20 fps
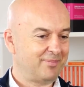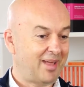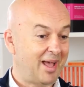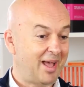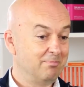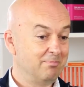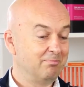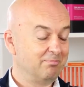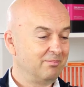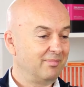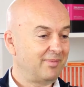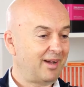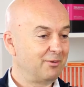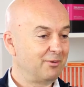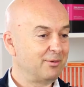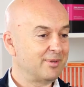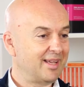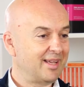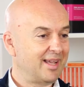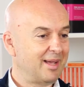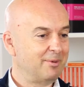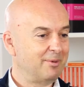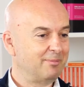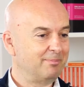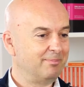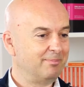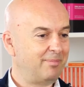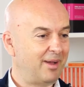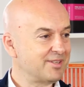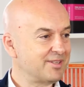I'm I would say I'm a
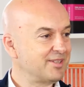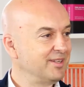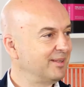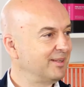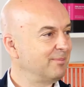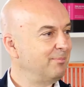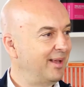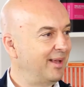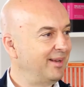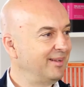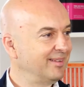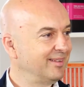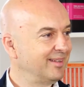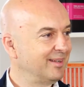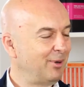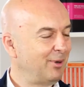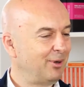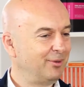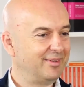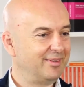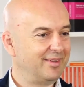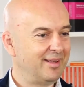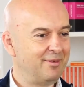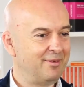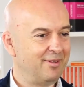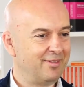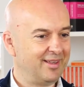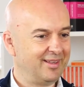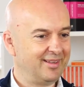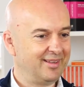passionate man about
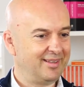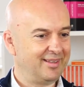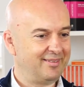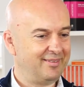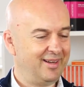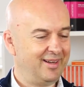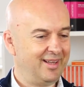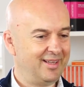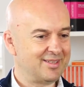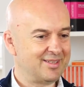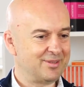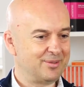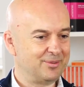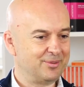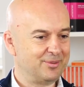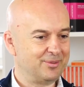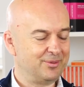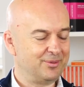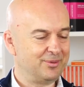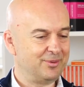everything that relates to,